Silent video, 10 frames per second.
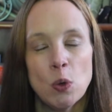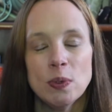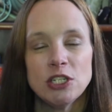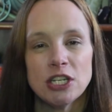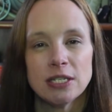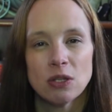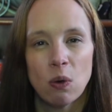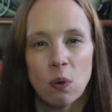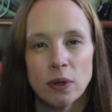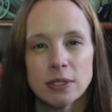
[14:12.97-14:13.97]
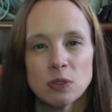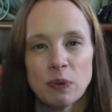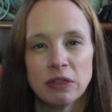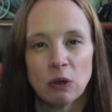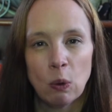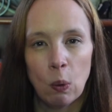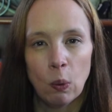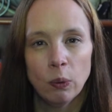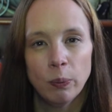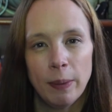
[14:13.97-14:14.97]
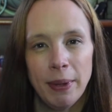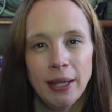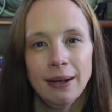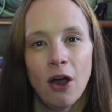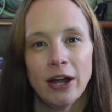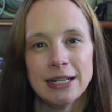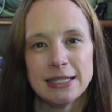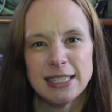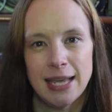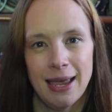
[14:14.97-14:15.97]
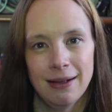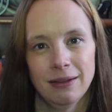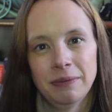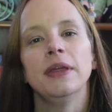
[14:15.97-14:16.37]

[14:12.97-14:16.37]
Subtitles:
which is the horse with the gold ribbon on its tail.